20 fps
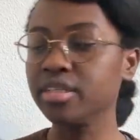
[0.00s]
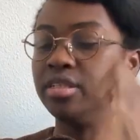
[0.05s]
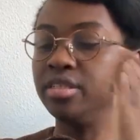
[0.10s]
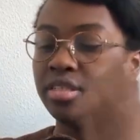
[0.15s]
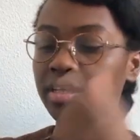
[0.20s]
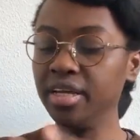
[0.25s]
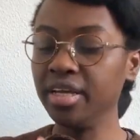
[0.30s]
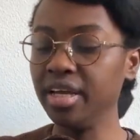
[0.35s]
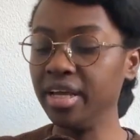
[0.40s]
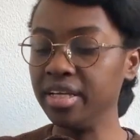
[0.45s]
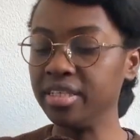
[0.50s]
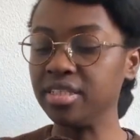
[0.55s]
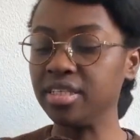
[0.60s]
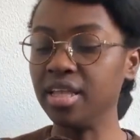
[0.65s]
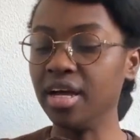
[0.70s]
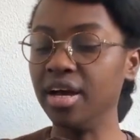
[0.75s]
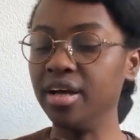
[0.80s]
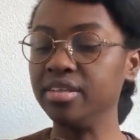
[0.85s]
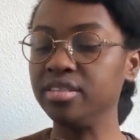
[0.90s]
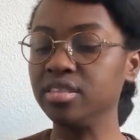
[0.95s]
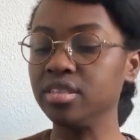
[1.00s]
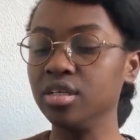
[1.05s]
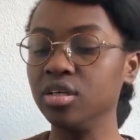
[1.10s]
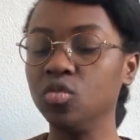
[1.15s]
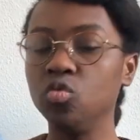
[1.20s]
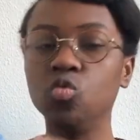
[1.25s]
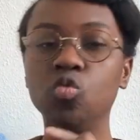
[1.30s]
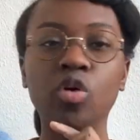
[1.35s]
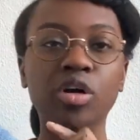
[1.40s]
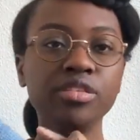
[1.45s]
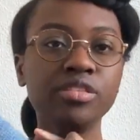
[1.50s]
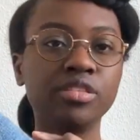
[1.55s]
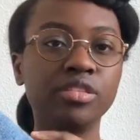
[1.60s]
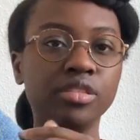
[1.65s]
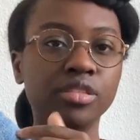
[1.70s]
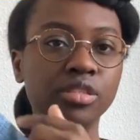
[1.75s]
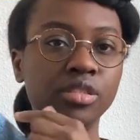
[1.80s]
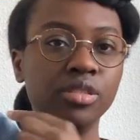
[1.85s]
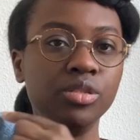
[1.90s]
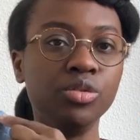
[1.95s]
The thing is that once
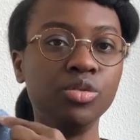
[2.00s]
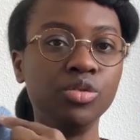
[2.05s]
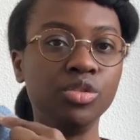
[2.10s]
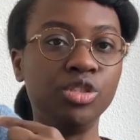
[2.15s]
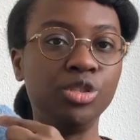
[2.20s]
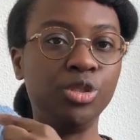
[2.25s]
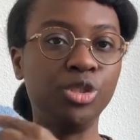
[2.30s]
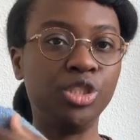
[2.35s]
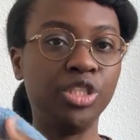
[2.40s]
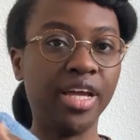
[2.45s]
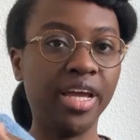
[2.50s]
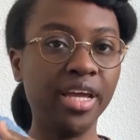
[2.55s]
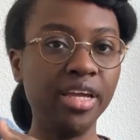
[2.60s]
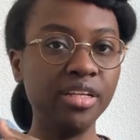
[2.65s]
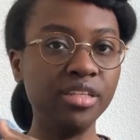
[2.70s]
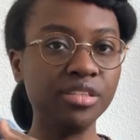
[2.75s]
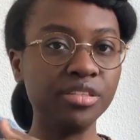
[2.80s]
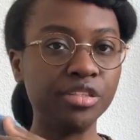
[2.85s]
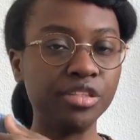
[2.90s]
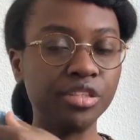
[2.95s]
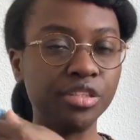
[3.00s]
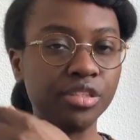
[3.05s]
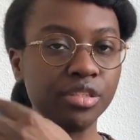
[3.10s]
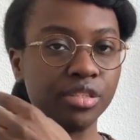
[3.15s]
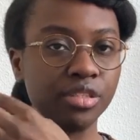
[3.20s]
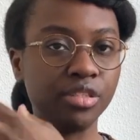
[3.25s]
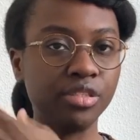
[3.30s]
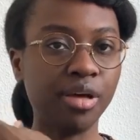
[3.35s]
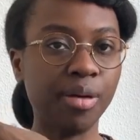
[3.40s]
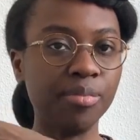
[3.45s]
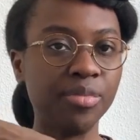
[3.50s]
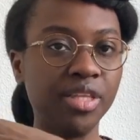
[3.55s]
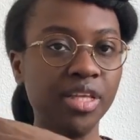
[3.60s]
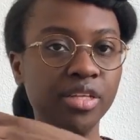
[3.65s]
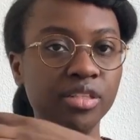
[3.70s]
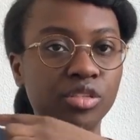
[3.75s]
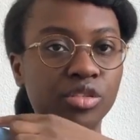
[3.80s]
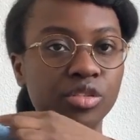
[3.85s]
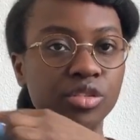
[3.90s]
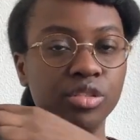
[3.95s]
you change
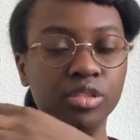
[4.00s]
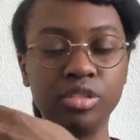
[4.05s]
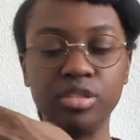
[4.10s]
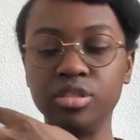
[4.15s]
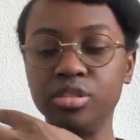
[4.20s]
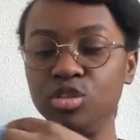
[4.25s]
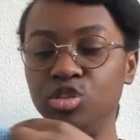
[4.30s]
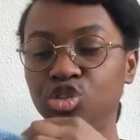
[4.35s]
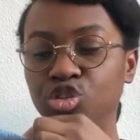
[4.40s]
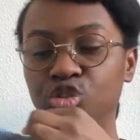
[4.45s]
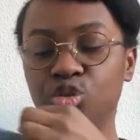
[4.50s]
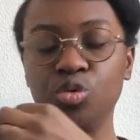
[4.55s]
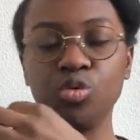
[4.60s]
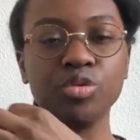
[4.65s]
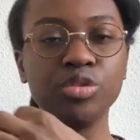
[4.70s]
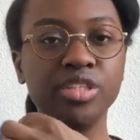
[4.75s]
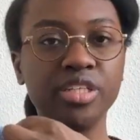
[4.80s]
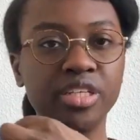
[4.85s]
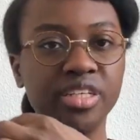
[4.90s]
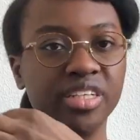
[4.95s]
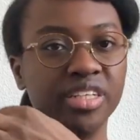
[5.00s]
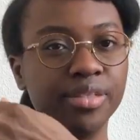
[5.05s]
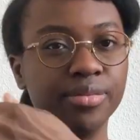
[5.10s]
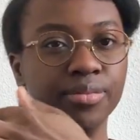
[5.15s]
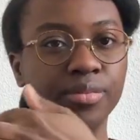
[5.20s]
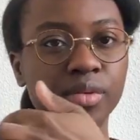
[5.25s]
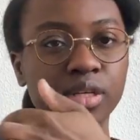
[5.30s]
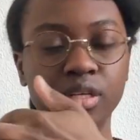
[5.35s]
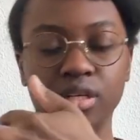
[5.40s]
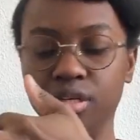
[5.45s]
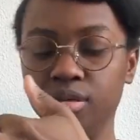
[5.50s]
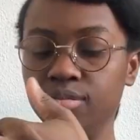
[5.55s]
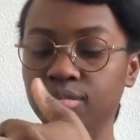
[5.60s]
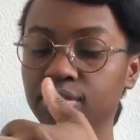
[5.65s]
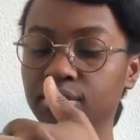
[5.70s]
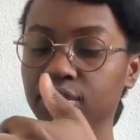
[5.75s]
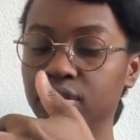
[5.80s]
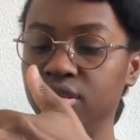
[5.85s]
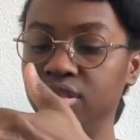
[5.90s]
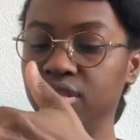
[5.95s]
something to the shoulder,
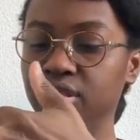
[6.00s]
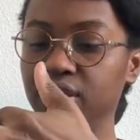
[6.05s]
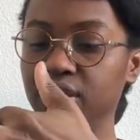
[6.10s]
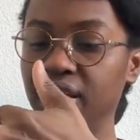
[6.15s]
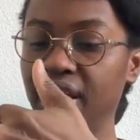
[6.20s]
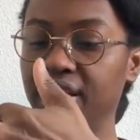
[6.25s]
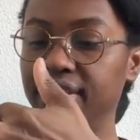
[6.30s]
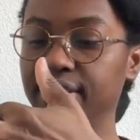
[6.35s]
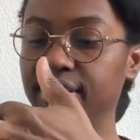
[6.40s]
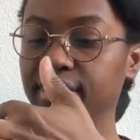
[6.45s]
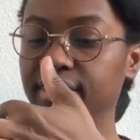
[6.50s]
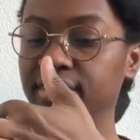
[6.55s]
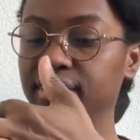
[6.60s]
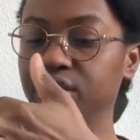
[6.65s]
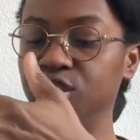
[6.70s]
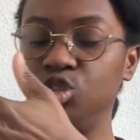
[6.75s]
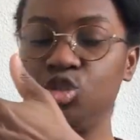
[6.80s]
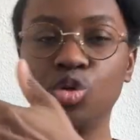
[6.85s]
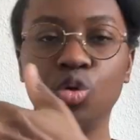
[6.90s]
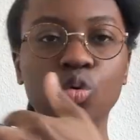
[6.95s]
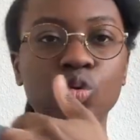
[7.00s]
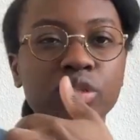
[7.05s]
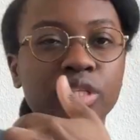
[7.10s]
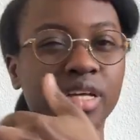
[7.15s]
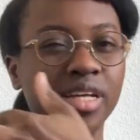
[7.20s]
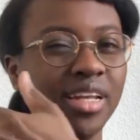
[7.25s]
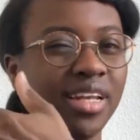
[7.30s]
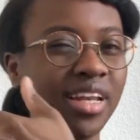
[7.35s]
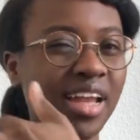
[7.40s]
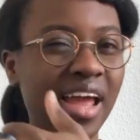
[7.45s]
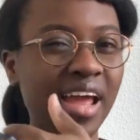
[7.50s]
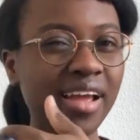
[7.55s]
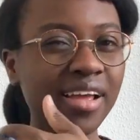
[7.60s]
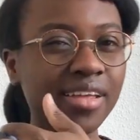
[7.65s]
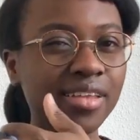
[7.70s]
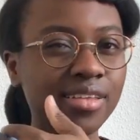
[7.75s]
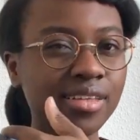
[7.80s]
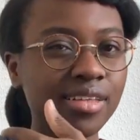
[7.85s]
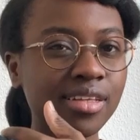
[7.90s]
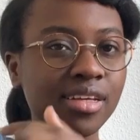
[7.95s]
the shoulder
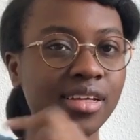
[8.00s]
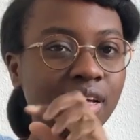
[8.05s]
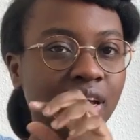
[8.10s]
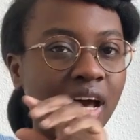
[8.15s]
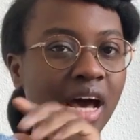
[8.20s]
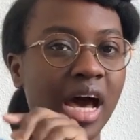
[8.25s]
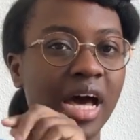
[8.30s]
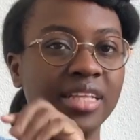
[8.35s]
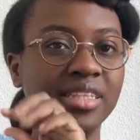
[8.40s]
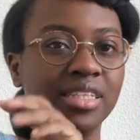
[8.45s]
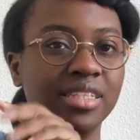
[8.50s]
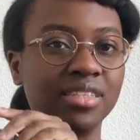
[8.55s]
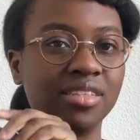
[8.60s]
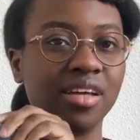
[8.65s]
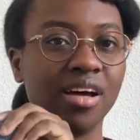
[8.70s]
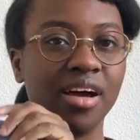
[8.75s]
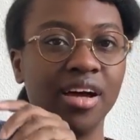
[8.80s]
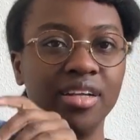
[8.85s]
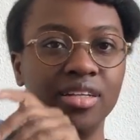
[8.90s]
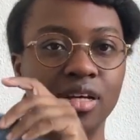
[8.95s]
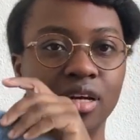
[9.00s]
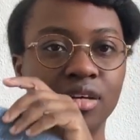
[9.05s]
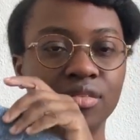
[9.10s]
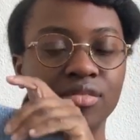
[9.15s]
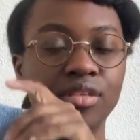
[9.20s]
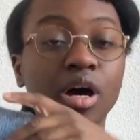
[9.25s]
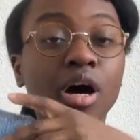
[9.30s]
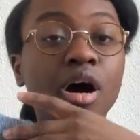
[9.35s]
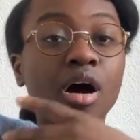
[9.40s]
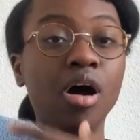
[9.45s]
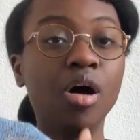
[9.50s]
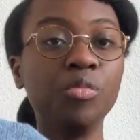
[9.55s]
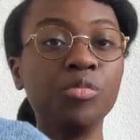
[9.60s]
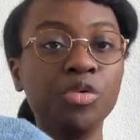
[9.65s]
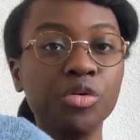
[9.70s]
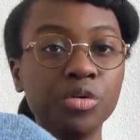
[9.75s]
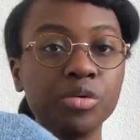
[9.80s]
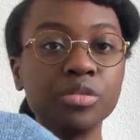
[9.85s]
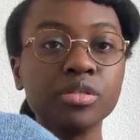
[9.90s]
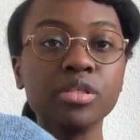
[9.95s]
length at the side of the
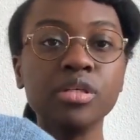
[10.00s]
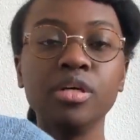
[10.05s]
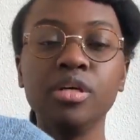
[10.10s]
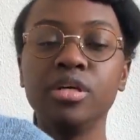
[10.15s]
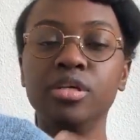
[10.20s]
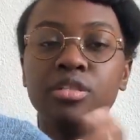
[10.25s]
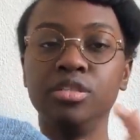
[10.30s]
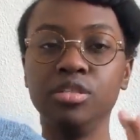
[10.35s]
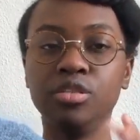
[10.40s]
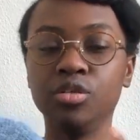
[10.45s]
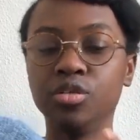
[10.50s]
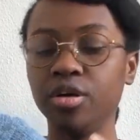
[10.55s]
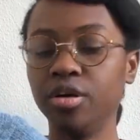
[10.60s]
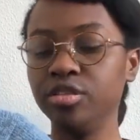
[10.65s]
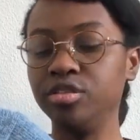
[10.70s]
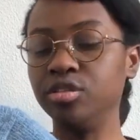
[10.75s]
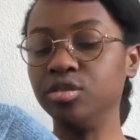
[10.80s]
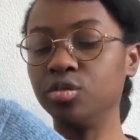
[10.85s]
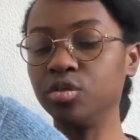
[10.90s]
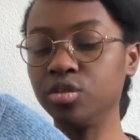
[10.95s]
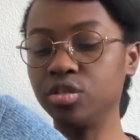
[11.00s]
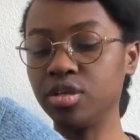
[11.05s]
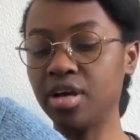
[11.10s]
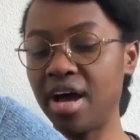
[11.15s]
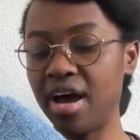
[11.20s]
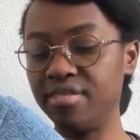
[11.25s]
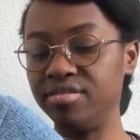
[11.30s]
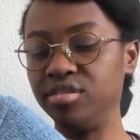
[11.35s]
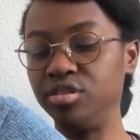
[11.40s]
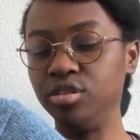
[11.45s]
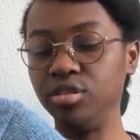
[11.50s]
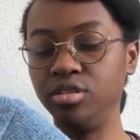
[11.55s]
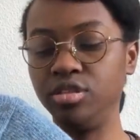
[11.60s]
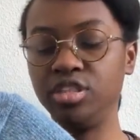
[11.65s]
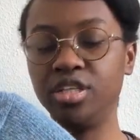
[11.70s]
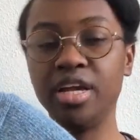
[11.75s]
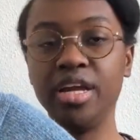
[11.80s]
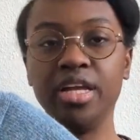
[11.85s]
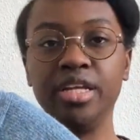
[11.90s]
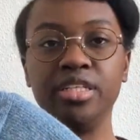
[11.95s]
armhole, you're going to also have to
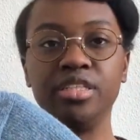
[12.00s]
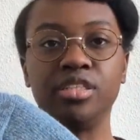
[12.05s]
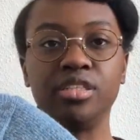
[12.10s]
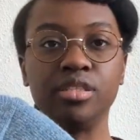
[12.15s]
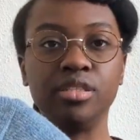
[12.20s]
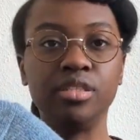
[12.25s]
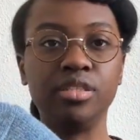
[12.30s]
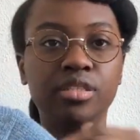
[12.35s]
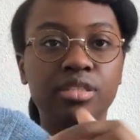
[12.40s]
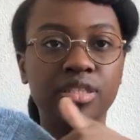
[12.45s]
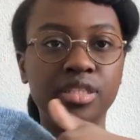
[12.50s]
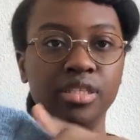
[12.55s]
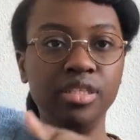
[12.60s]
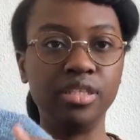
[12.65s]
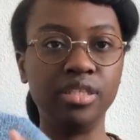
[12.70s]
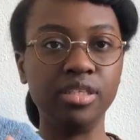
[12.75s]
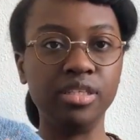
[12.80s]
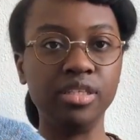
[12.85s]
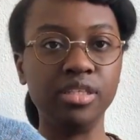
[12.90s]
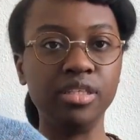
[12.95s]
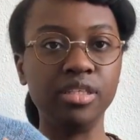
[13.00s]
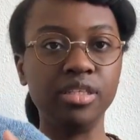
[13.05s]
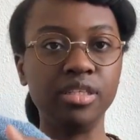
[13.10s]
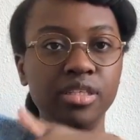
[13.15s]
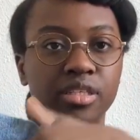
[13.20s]
change the